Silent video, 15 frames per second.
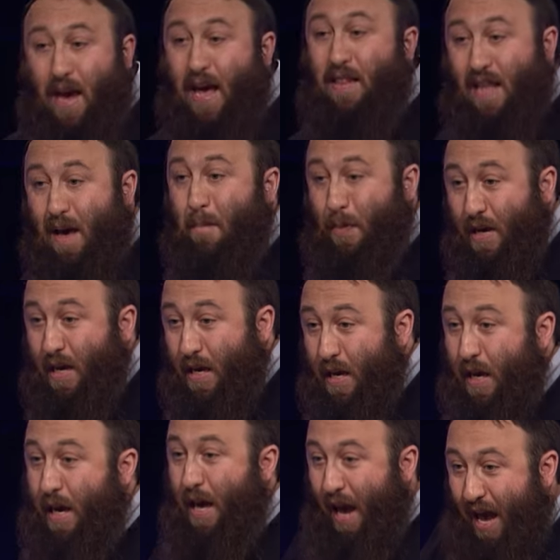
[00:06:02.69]
Can there be
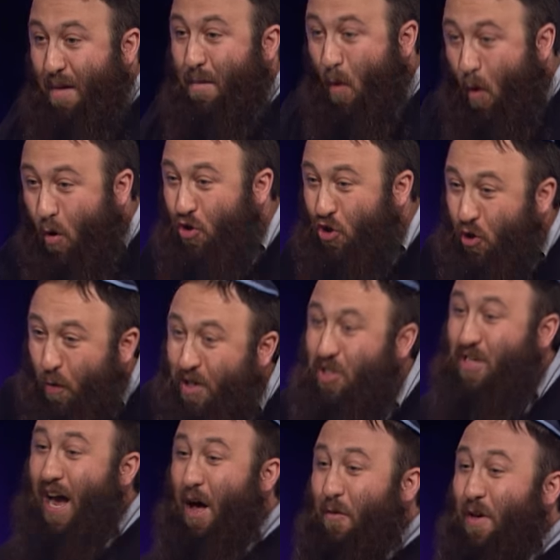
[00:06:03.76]
a more
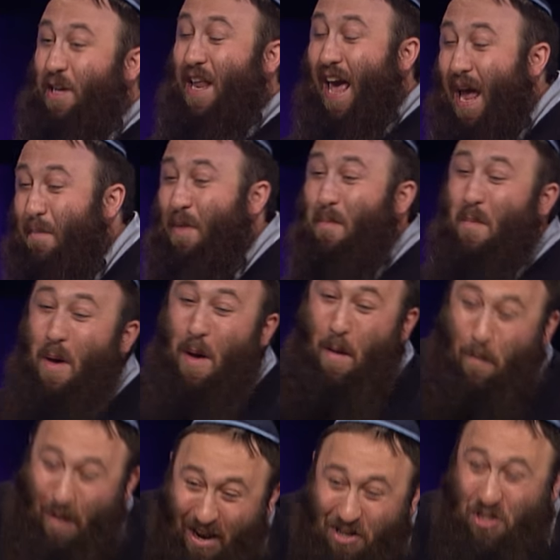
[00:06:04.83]
Jewish-sounding name than
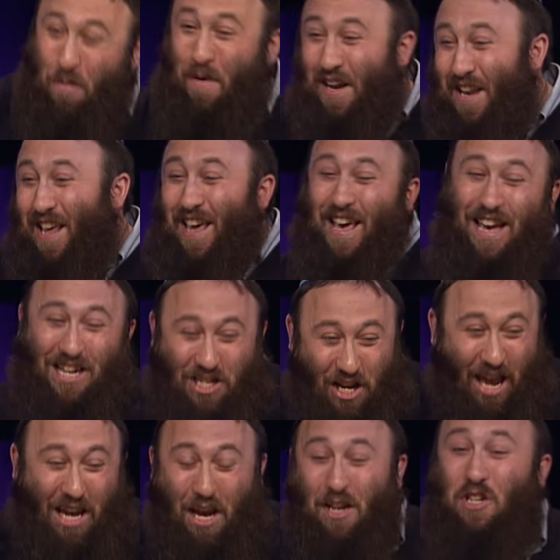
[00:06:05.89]
Benjamin
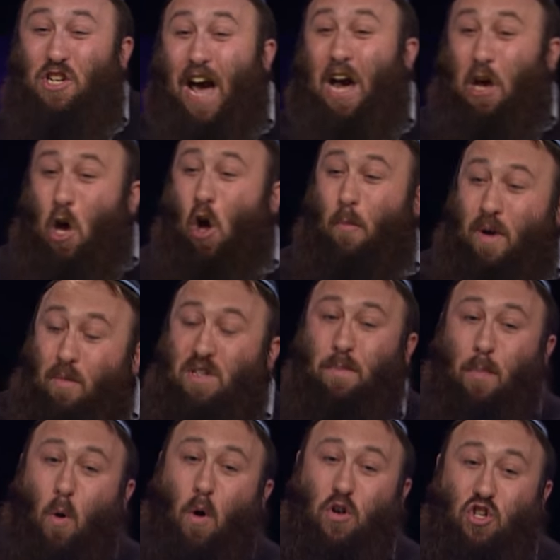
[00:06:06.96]
Jacob? Jack Kirby was
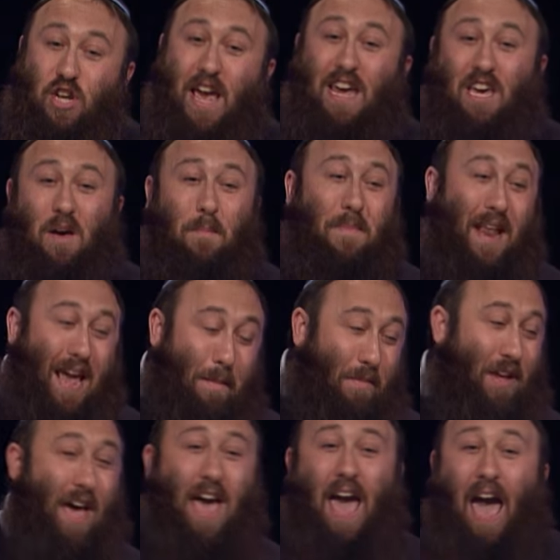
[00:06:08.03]
born Jacob,
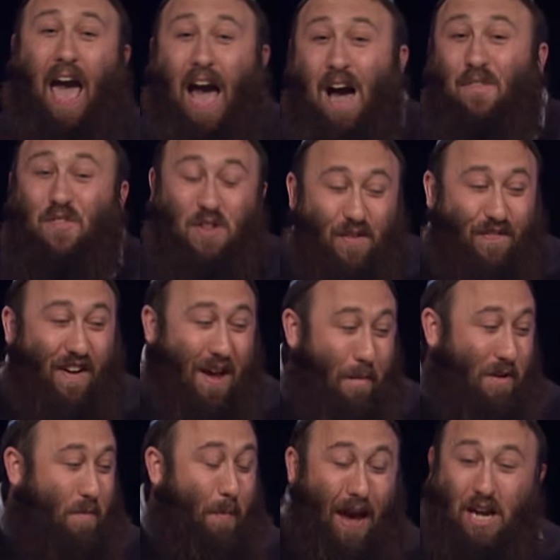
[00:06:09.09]
named after the
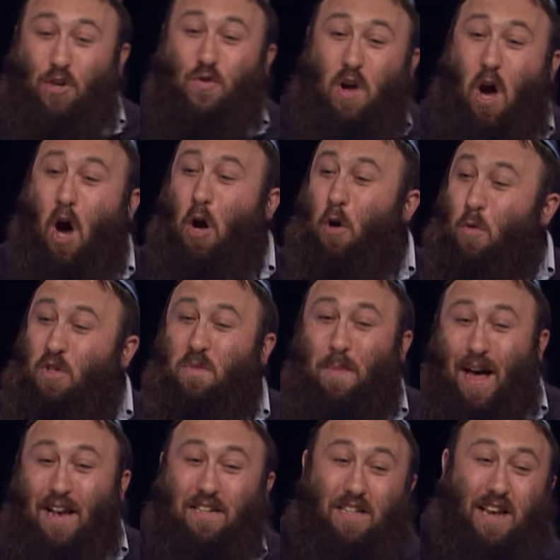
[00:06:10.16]
famous patriarch who
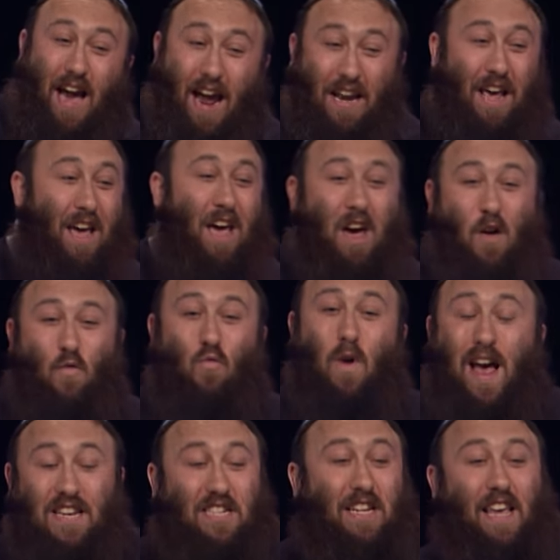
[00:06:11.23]
spends the night
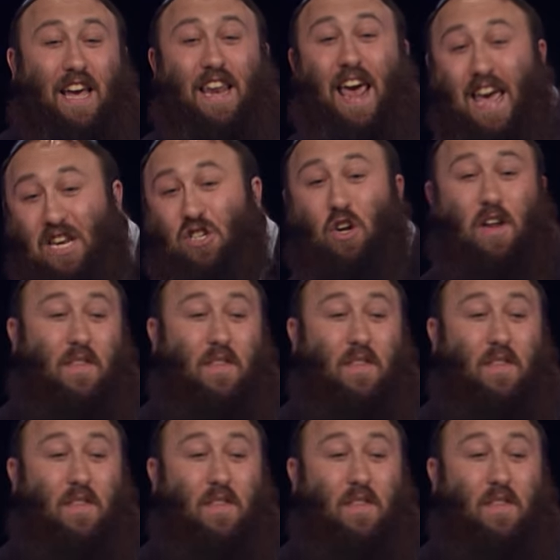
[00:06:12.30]
wrestling an angel.